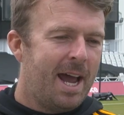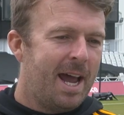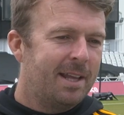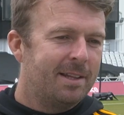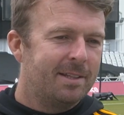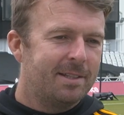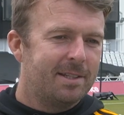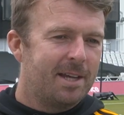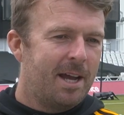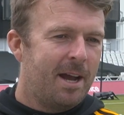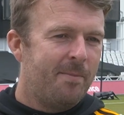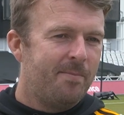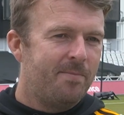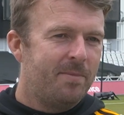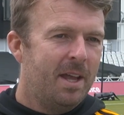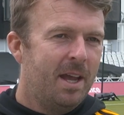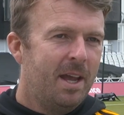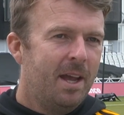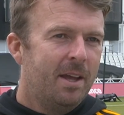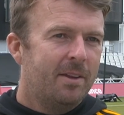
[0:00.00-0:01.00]
and
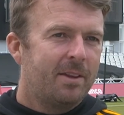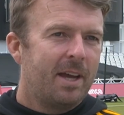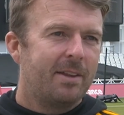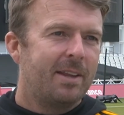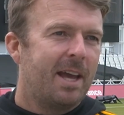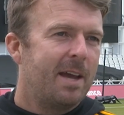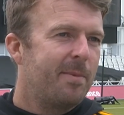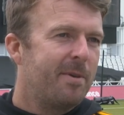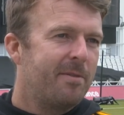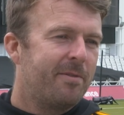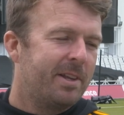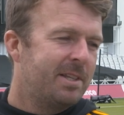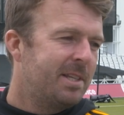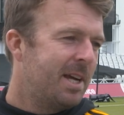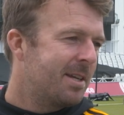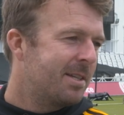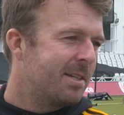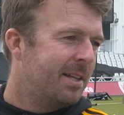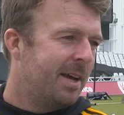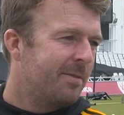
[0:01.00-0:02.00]
they've been
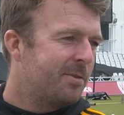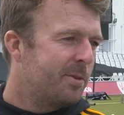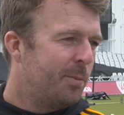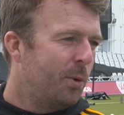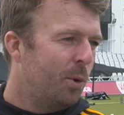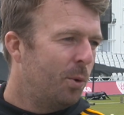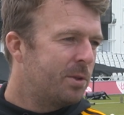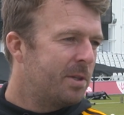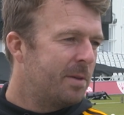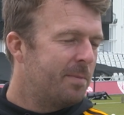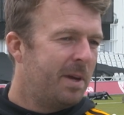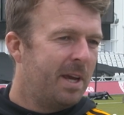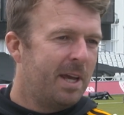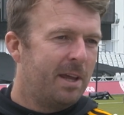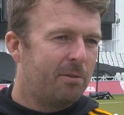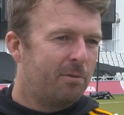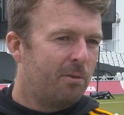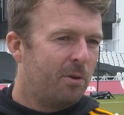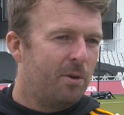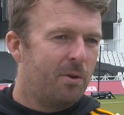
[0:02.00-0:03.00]
fantastic. They've supported me
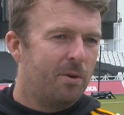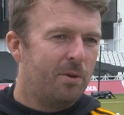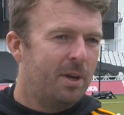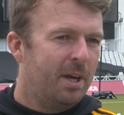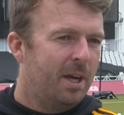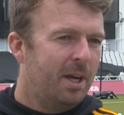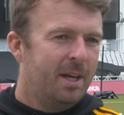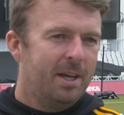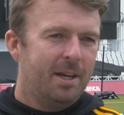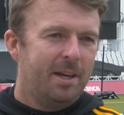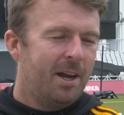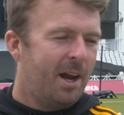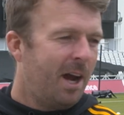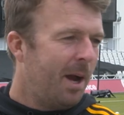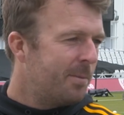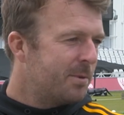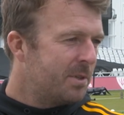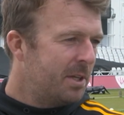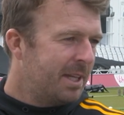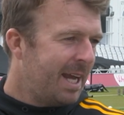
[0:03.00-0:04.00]
through, you know,
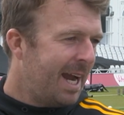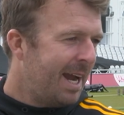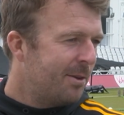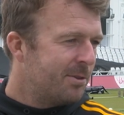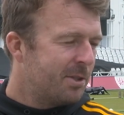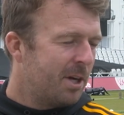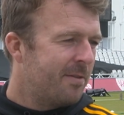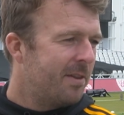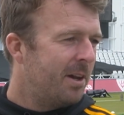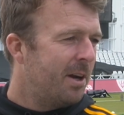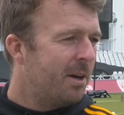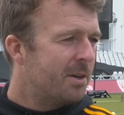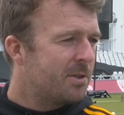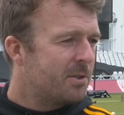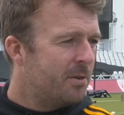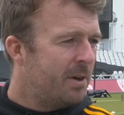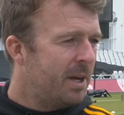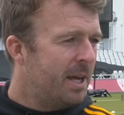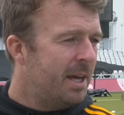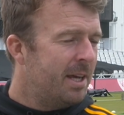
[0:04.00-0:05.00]
ups and downs over the last
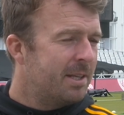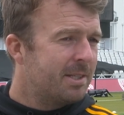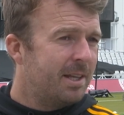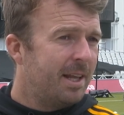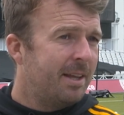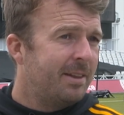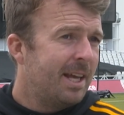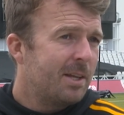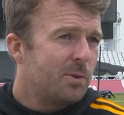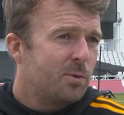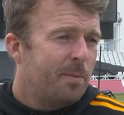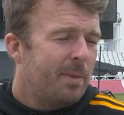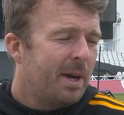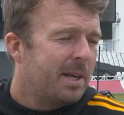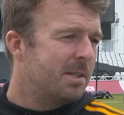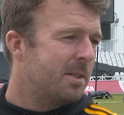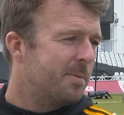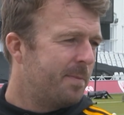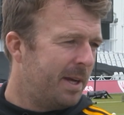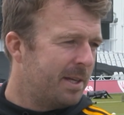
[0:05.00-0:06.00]
3 years, and that's what
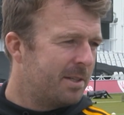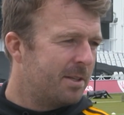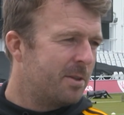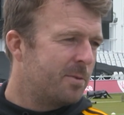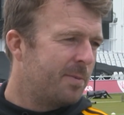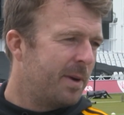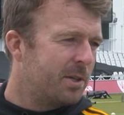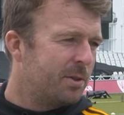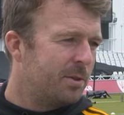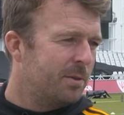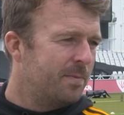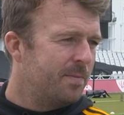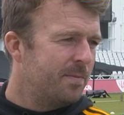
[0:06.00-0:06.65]
makes this place so special.